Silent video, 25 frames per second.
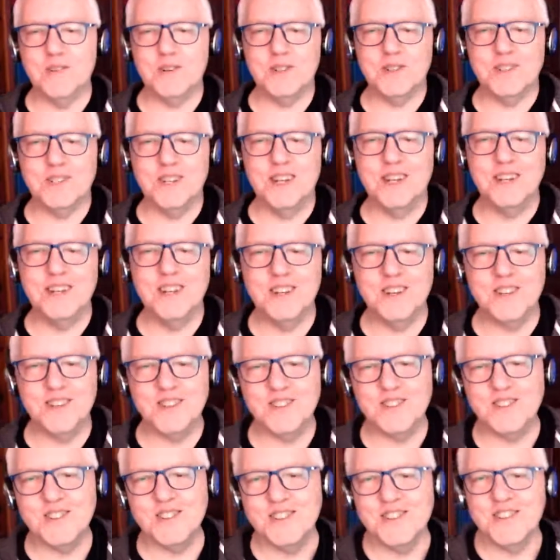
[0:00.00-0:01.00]
for 10
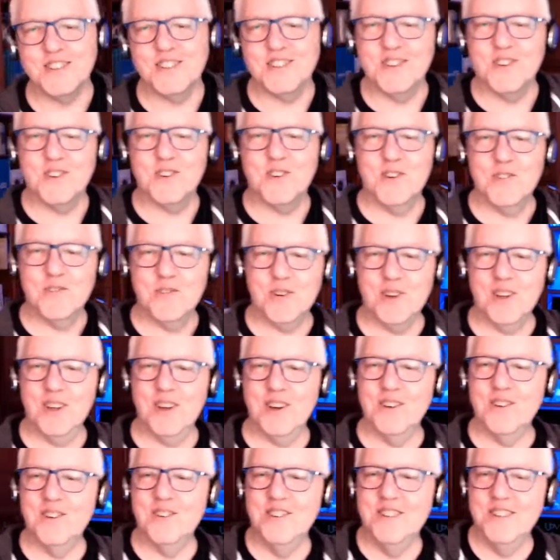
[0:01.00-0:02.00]
years. So good for
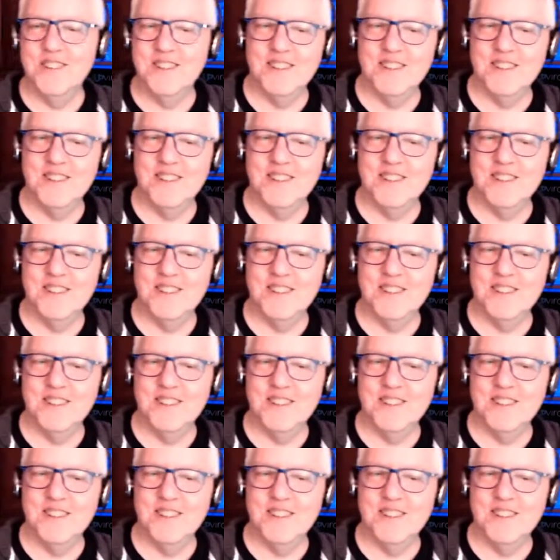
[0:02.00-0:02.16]
you.